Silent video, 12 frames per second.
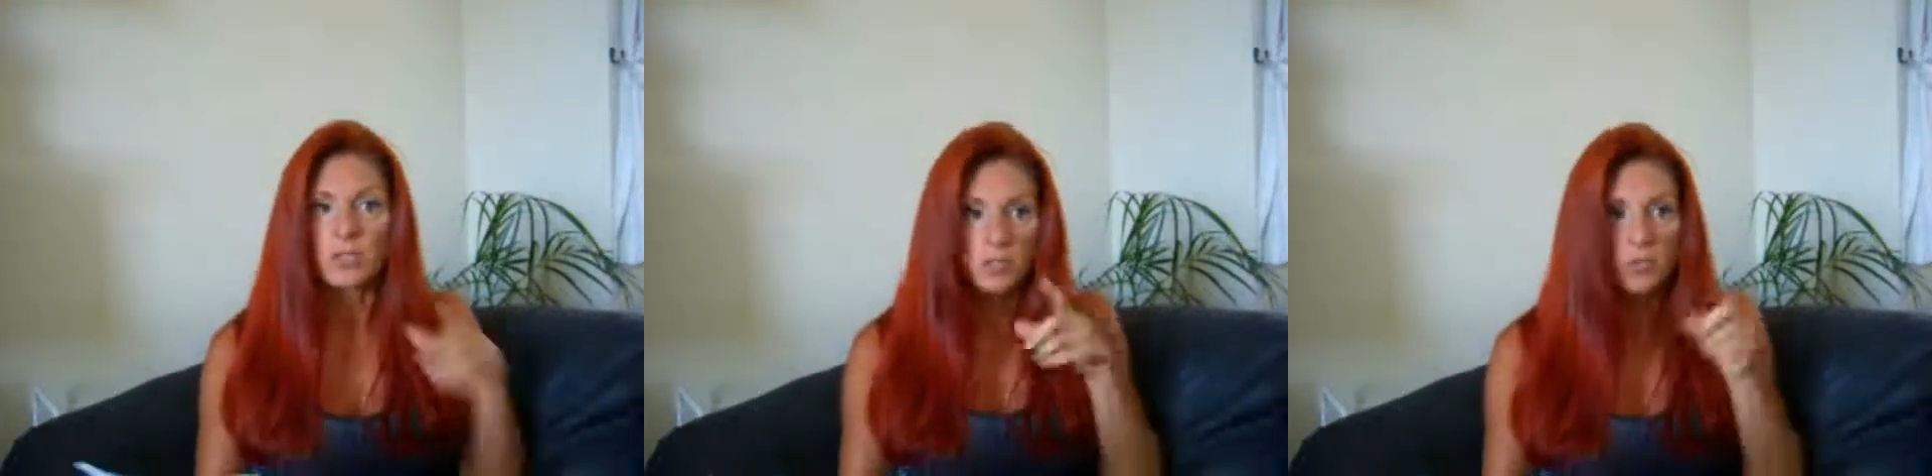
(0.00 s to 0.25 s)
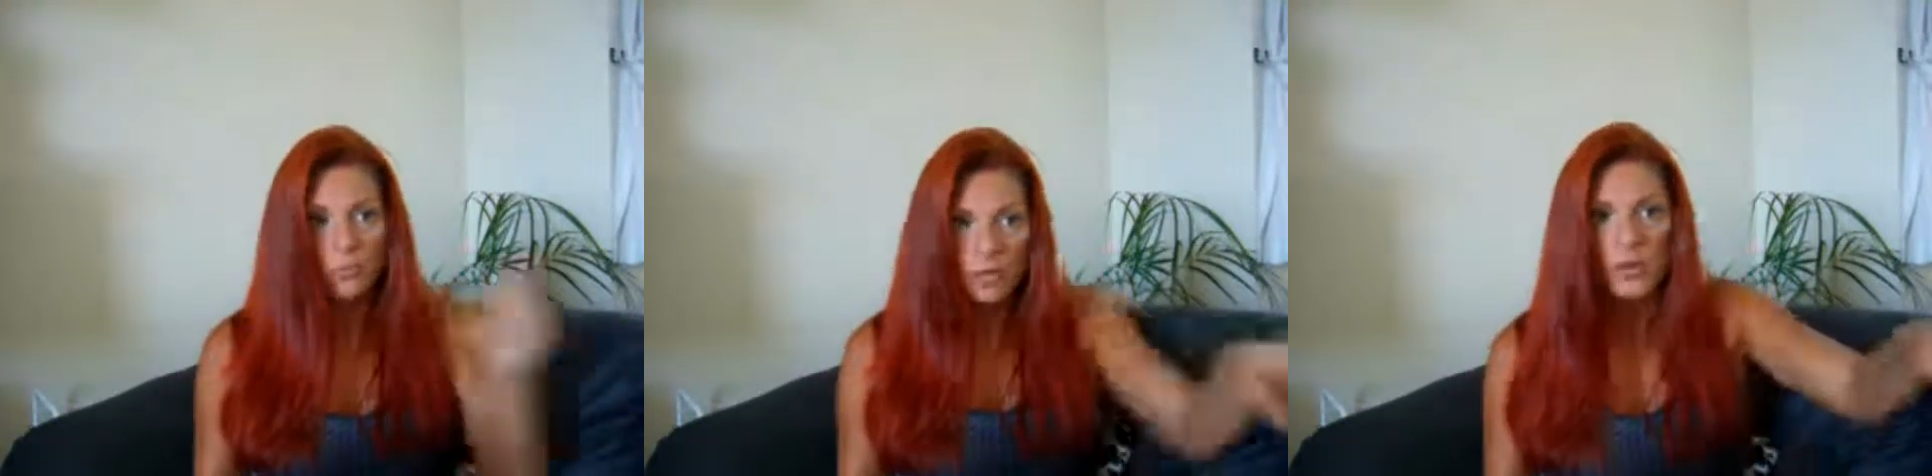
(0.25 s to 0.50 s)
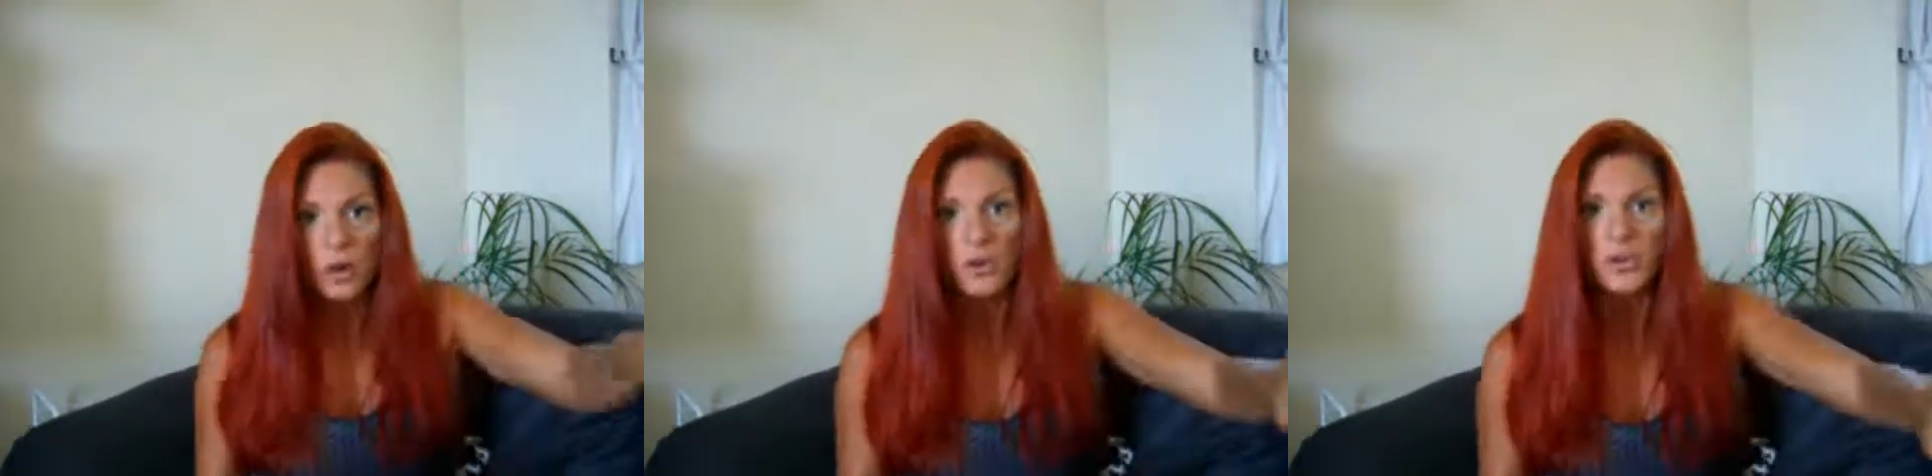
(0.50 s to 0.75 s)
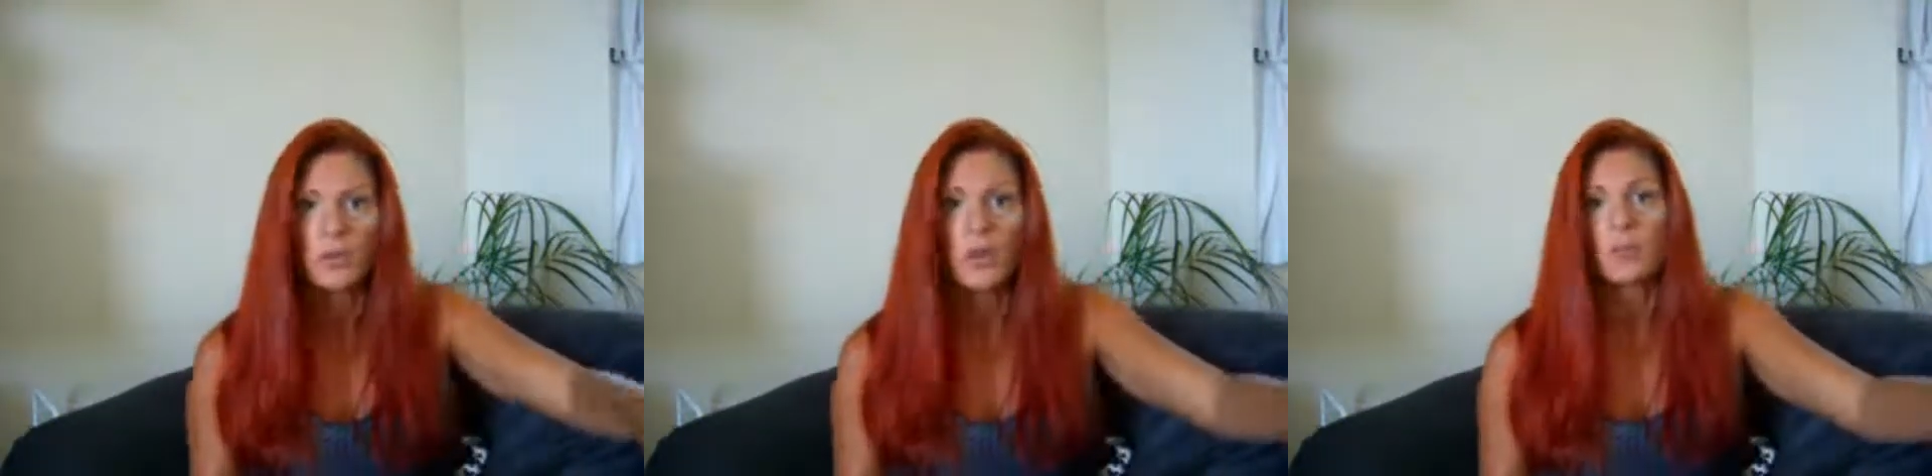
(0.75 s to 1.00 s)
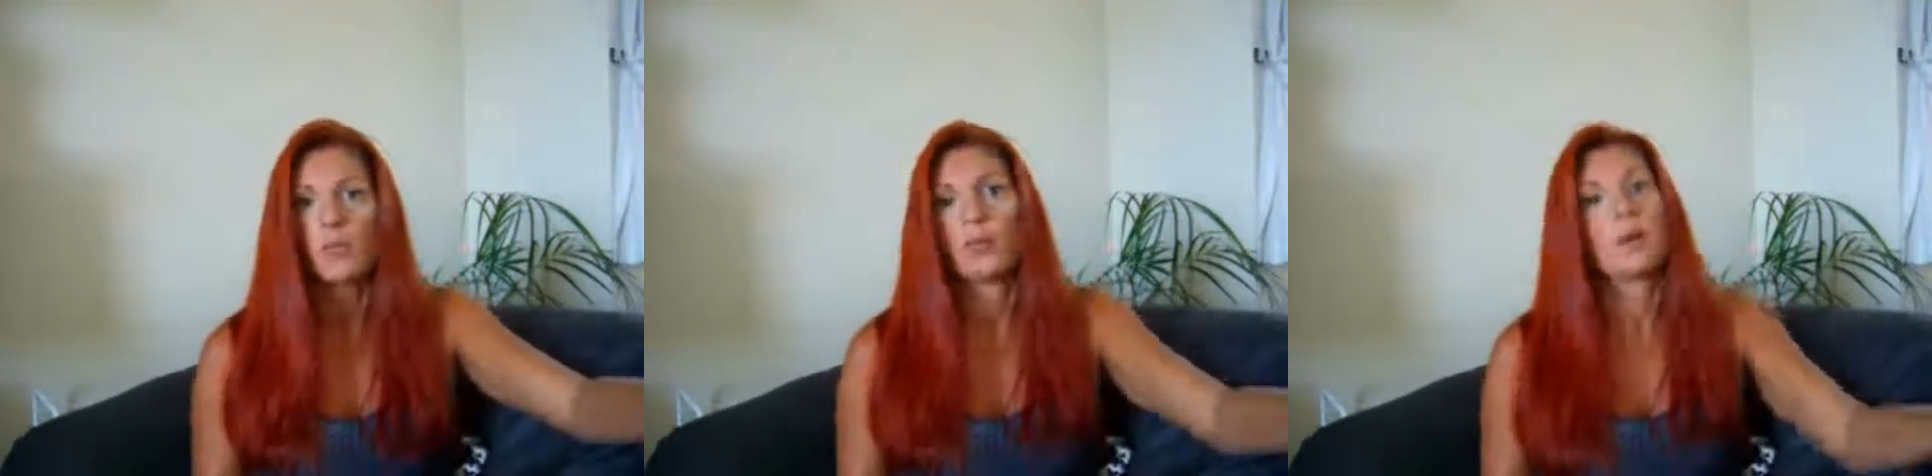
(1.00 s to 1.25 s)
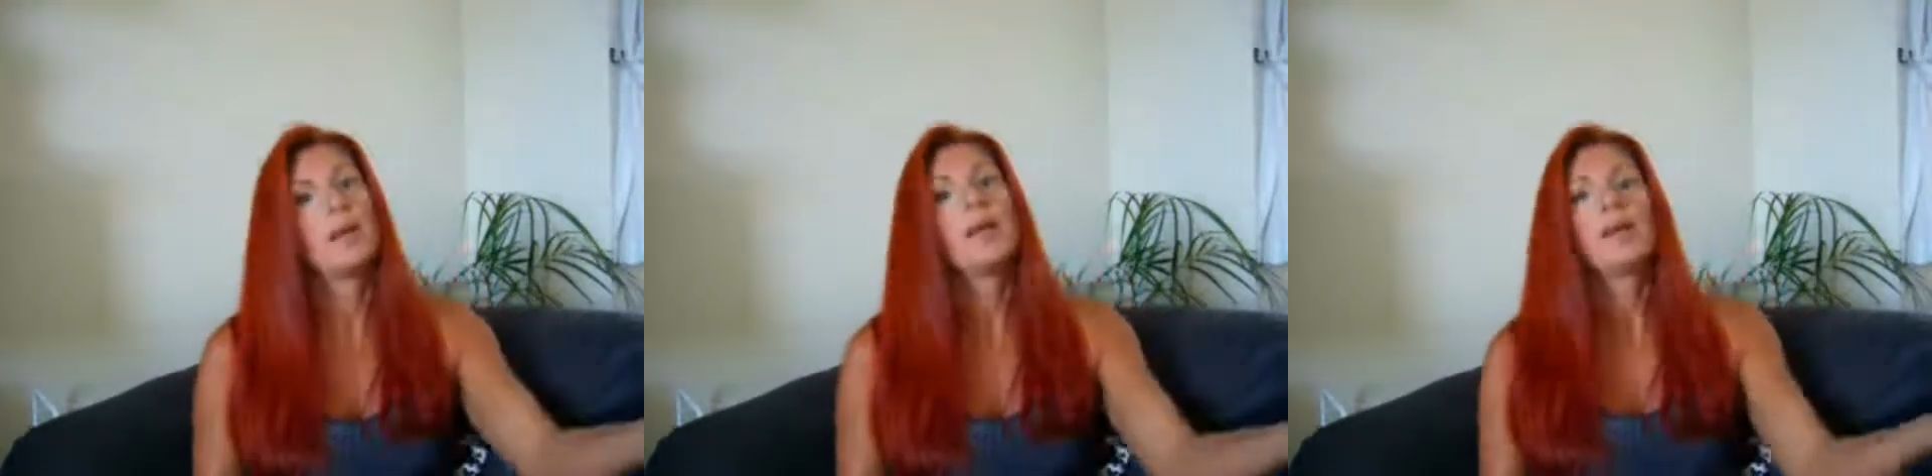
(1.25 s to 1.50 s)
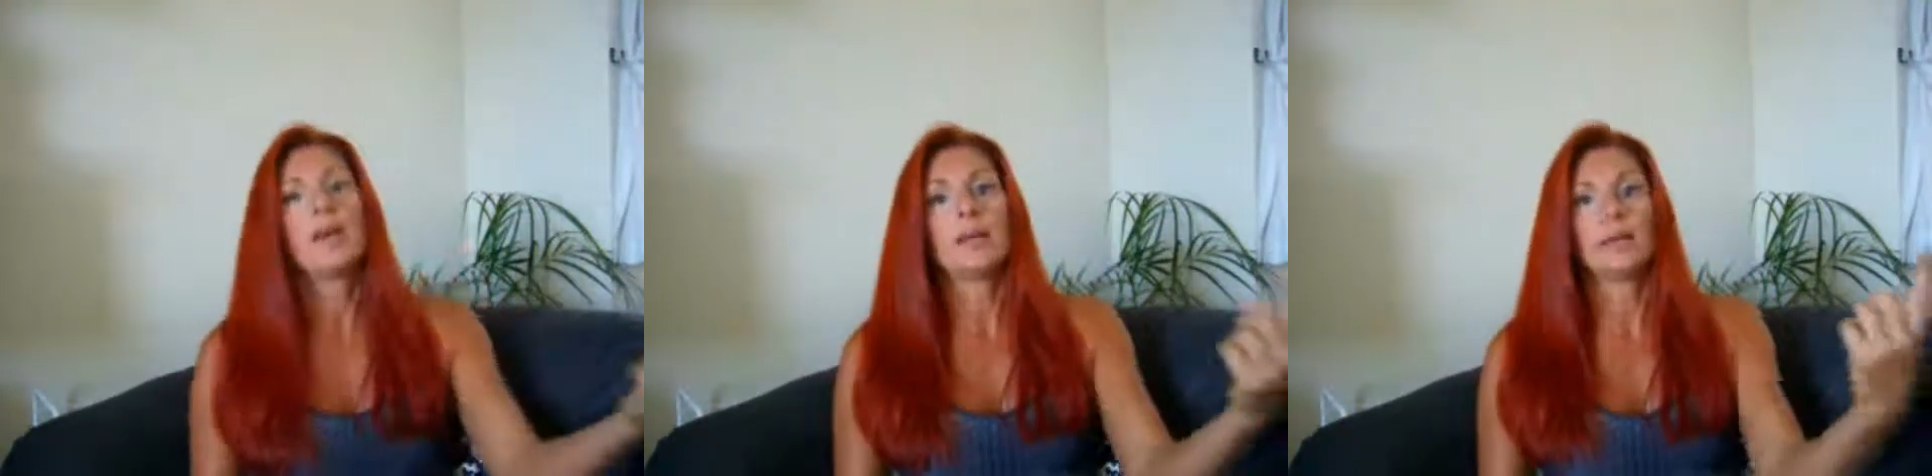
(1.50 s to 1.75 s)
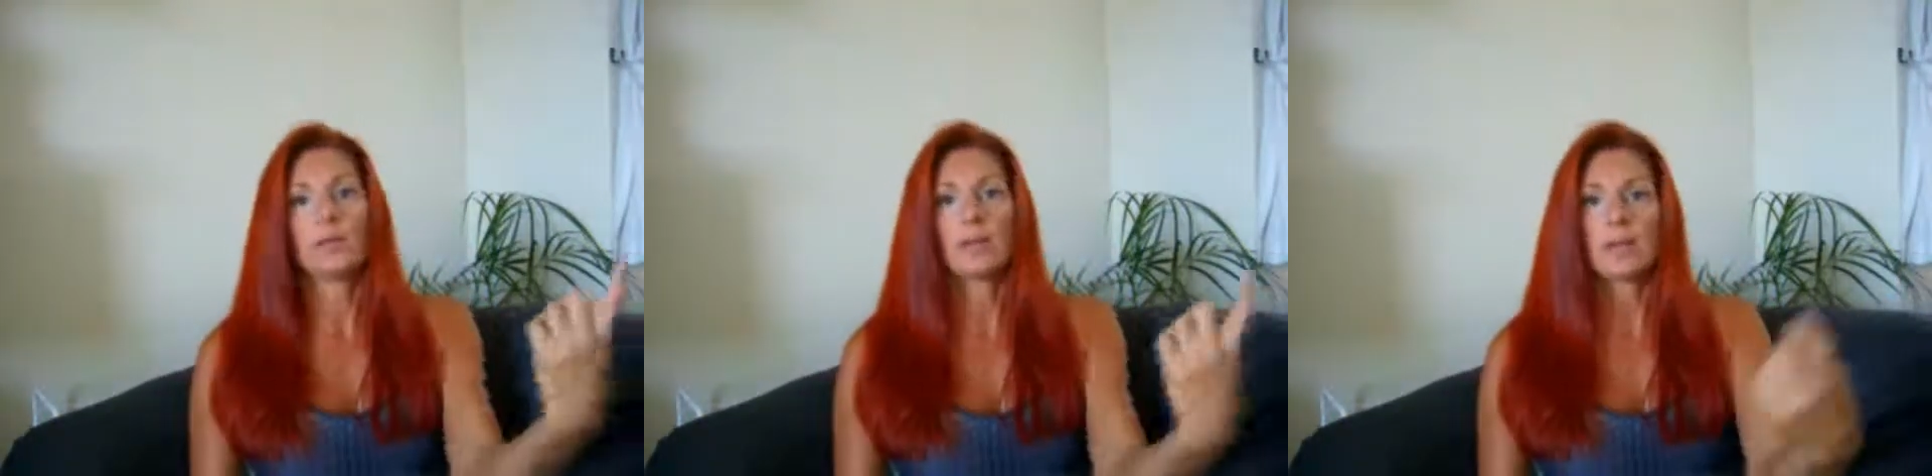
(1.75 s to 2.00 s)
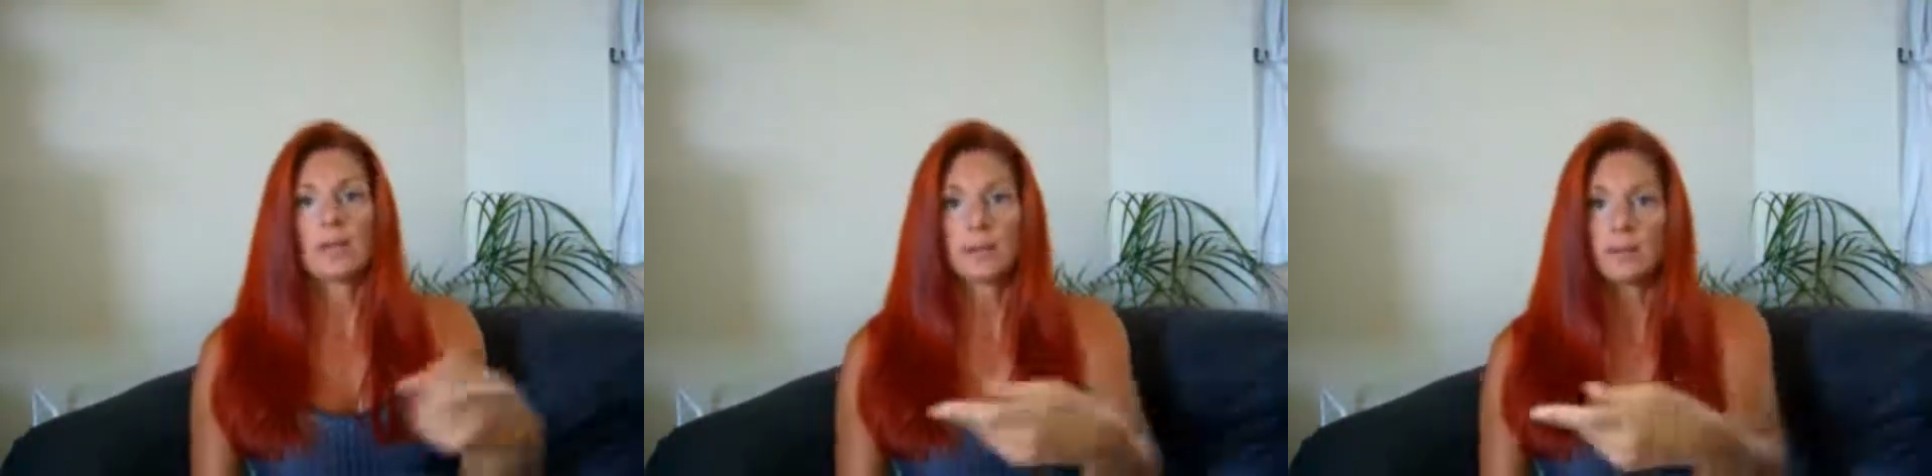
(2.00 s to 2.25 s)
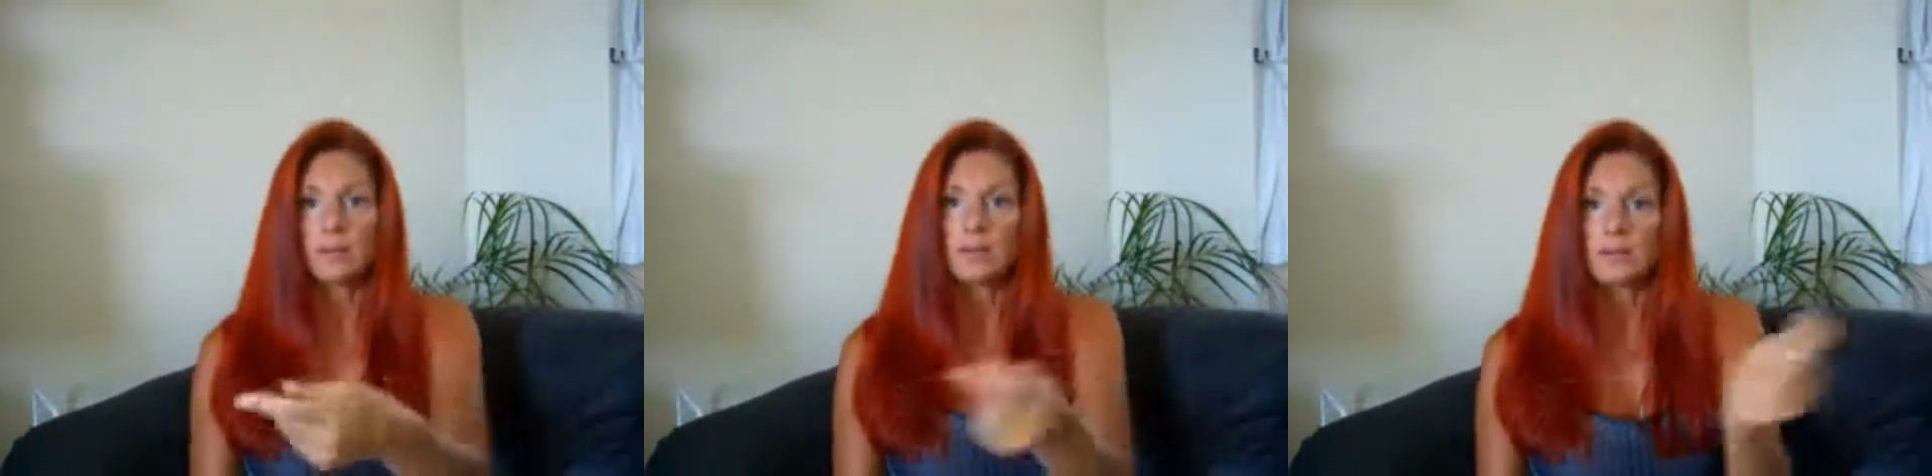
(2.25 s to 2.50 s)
So swim really hard to one buoy and then really